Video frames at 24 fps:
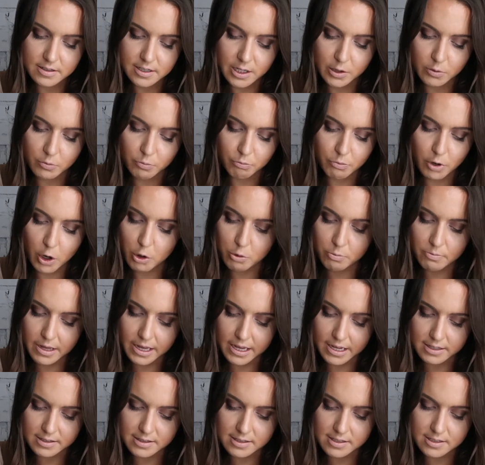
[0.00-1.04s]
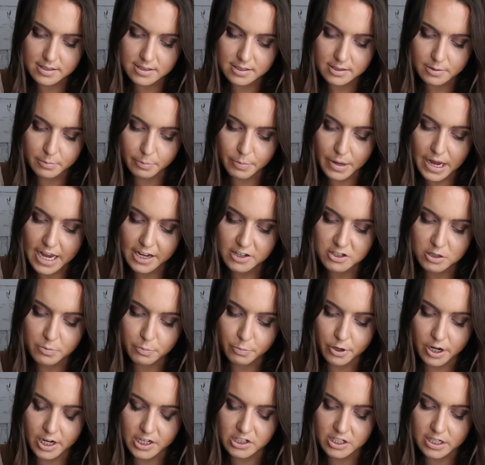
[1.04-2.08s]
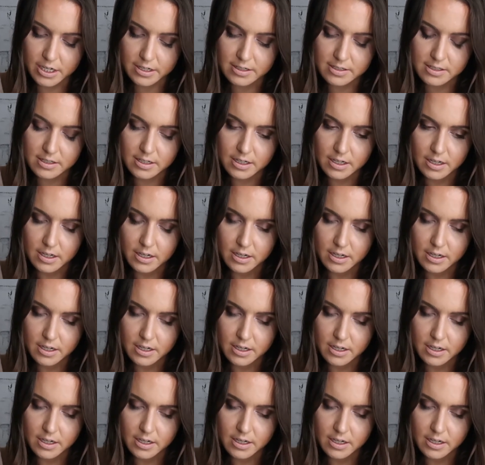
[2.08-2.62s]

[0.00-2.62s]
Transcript: and romance and passion projects